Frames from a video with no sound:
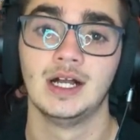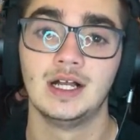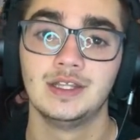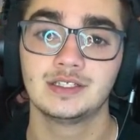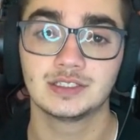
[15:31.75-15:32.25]

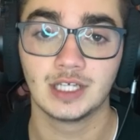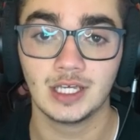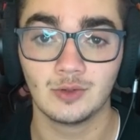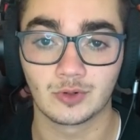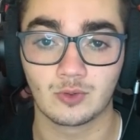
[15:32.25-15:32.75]
This is a
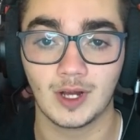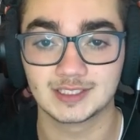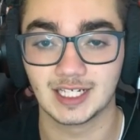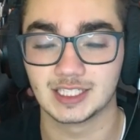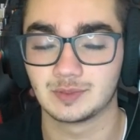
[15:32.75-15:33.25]
request
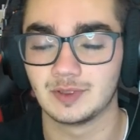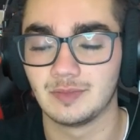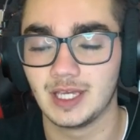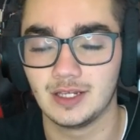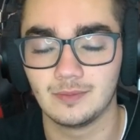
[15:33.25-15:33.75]
that has been
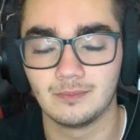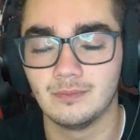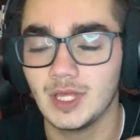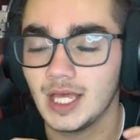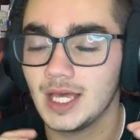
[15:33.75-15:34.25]
made
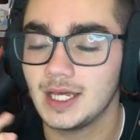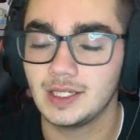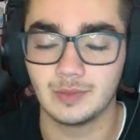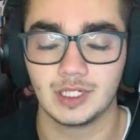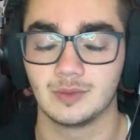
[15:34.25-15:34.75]

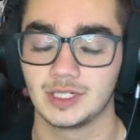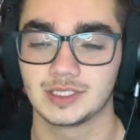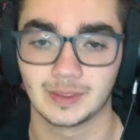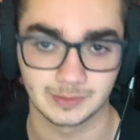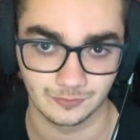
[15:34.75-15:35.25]
many
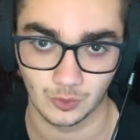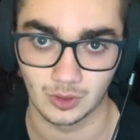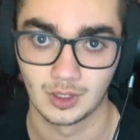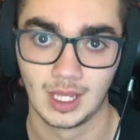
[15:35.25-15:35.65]
times before,